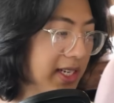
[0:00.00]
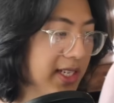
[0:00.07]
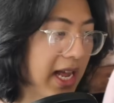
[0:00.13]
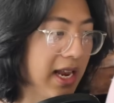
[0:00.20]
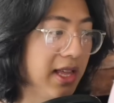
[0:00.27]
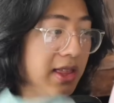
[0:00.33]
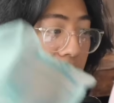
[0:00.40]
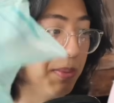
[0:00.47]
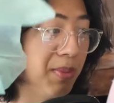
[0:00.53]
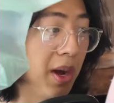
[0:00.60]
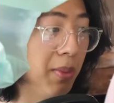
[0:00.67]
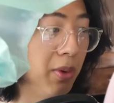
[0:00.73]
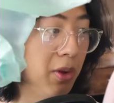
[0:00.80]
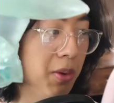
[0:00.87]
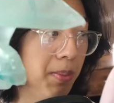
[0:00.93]
to anything
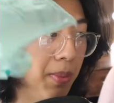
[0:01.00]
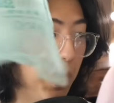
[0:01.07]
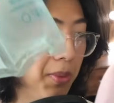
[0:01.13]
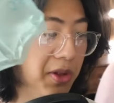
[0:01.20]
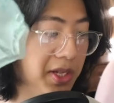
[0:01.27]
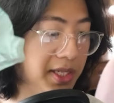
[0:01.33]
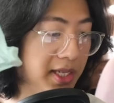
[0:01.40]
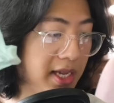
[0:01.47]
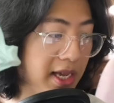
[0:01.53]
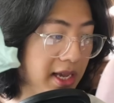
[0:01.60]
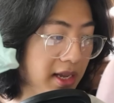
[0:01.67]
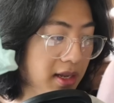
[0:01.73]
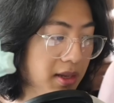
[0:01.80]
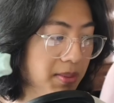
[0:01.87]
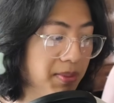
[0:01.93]
bubble. Bubble is
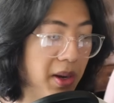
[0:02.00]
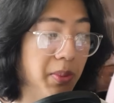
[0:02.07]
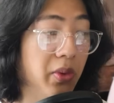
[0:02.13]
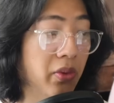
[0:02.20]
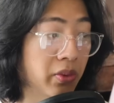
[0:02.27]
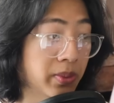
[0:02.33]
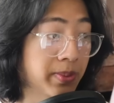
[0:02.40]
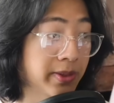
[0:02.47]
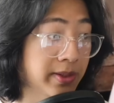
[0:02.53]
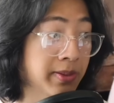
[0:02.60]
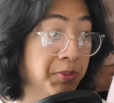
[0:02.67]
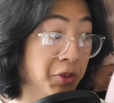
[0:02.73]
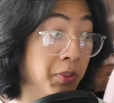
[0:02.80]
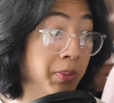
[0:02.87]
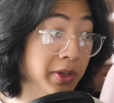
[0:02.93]
king. Bubble
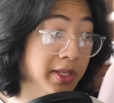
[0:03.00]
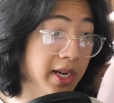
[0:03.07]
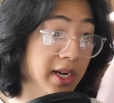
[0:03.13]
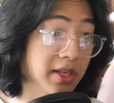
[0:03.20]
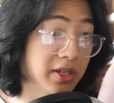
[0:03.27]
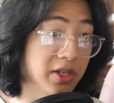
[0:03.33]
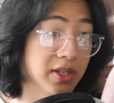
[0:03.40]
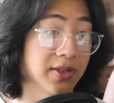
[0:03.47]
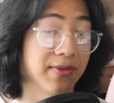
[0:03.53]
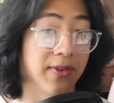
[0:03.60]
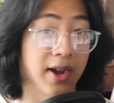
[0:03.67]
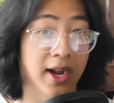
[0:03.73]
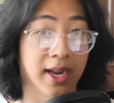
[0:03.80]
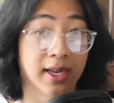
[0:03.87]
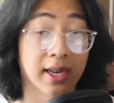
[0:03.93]
will protect just
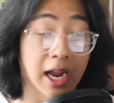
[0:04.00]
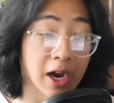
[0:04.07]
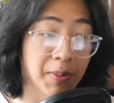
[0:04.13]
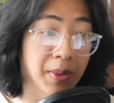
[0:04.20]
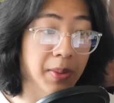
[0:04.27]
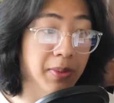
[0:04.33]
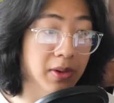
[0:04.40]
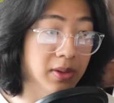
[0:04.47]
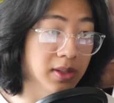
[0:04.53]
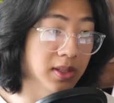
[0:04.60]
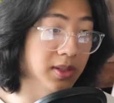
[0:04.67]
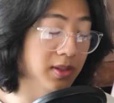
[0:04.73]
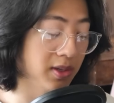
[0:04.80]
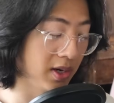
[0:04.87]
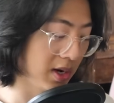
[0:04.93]
fine. Air
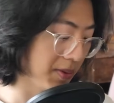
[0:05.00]
bubbles, you know,